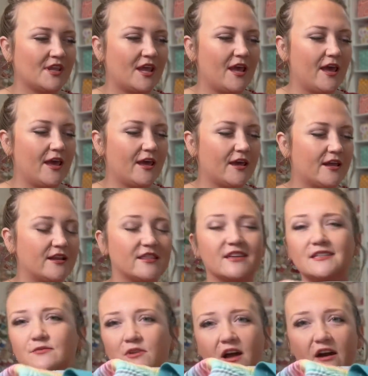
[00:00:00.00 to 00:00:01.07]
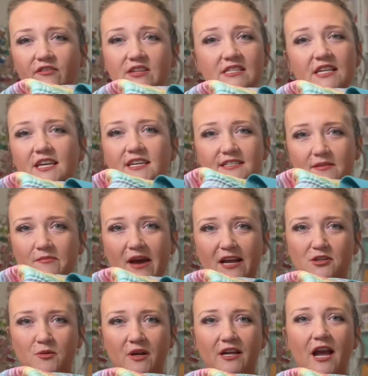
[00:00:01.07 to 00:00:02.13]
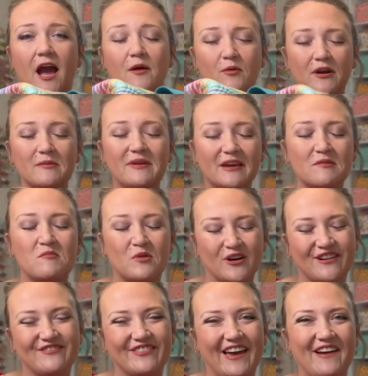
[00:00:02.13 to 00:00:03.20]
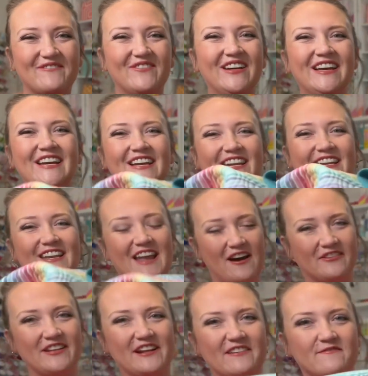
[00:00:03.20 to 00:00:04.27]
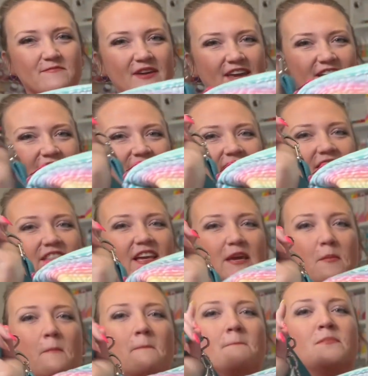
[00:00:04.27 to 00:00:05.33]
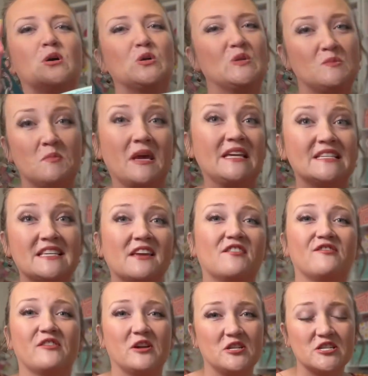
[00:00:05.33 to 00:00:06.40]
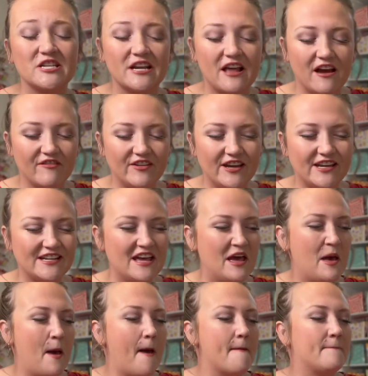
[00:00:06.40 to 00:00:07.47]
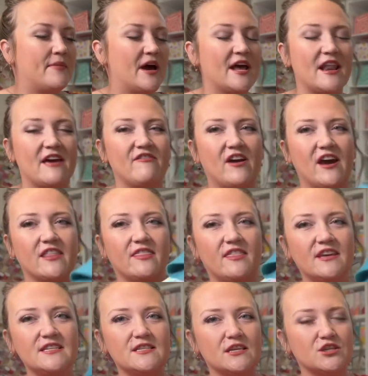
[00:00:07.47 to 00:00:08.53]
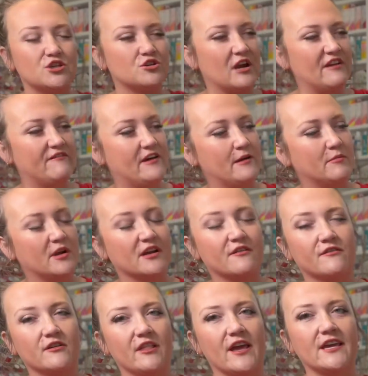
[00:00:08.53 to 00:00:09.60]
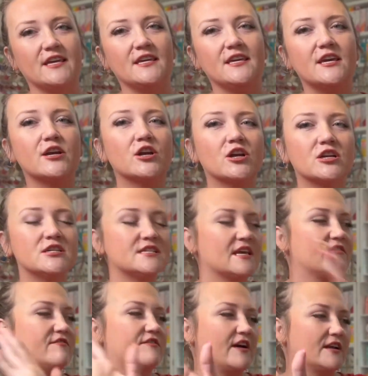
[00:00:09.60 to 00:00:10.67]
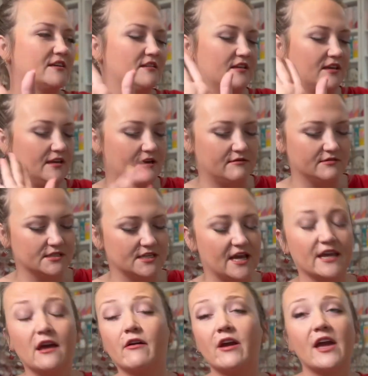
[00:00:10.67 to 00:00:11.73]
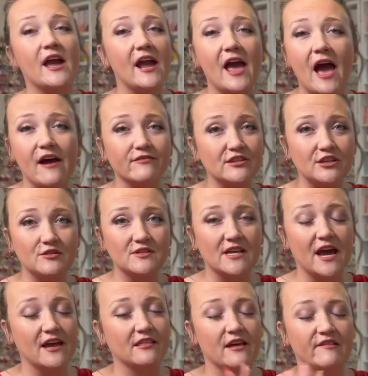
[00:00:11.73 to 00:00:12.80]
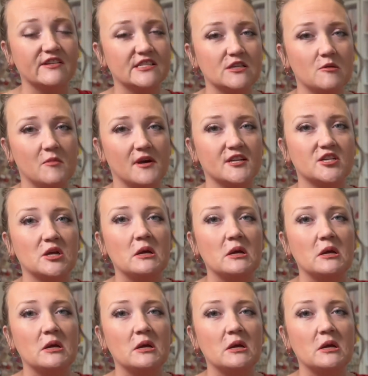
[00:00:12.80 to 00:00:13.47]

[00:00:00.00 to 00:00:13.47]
And this one obviously isn't patchwork. I want to make more of them now that I've made the like most basic version of it. But I've had this stripe fabric for like years and finally I was like, okay, I have to use it. I love it so much.